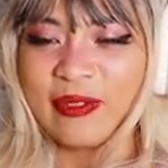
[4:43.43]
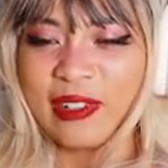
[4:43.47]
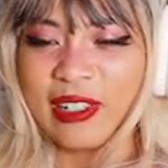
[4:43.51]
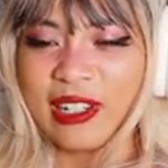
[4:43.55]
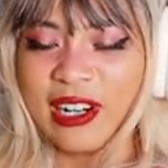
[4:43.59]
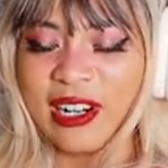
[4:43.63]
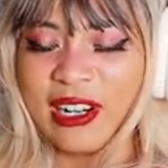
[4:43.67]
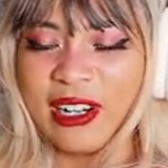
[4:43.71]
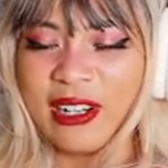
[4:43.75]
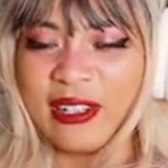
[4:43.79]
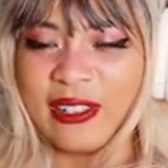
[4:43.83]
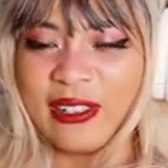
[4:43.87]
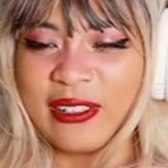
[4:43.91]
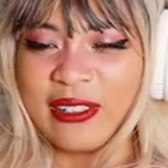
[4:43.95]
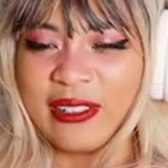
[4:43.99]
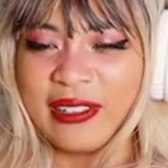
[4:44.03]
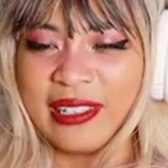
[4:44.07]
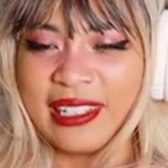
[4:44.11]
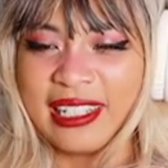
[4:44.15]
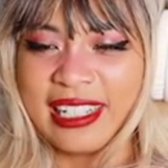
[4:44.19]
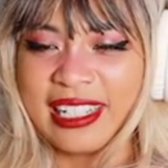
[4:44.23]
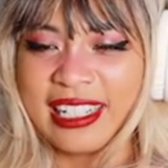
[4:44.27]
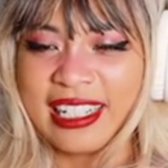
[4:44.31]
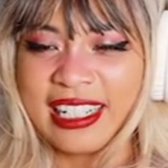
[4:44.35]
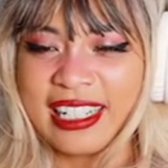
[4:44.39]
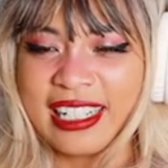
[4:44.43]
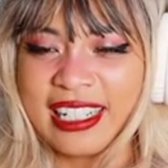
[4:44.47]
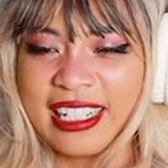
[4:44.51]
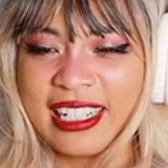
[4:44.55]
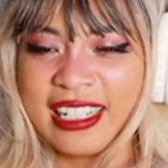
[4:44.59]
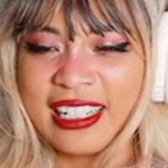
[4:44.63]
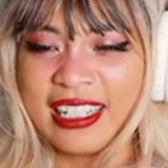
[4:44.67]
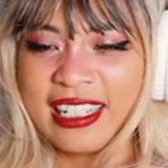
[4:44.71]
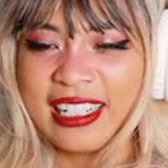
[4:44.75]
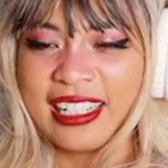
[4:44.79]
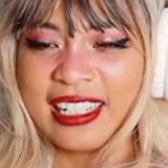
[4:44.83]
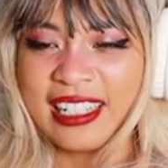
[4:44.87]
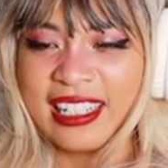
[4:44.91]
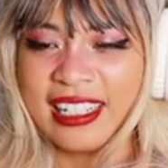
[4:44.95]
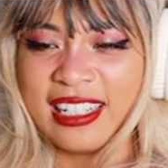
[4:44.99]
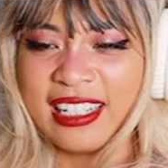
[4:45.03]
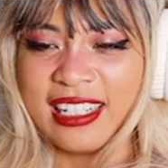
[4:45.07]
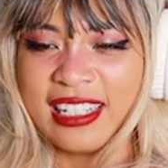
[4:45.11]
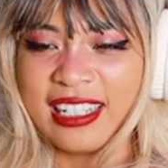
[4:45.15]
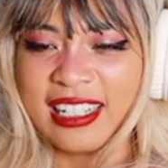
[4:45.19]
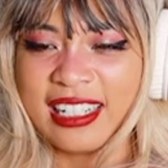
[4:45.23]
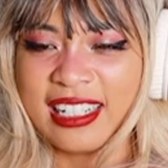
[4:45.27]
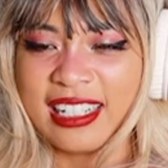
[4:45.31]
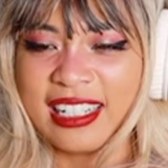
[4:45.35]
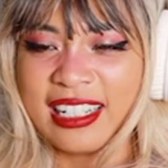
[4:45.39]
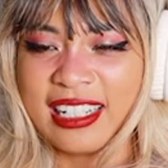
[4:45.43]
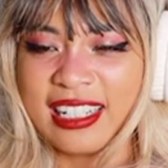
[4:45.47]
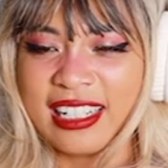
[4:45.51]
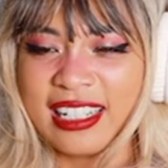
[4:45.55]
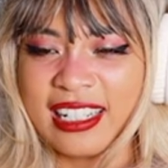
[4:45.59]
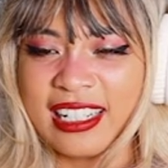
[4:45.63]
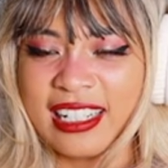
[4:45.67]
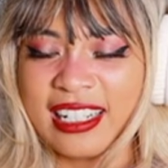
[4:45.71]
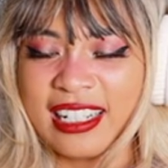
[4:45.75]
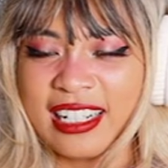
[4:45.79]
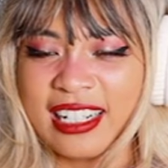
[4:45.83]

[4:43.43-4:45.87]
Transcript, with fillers: But it gets there in 10 seconds. I delivered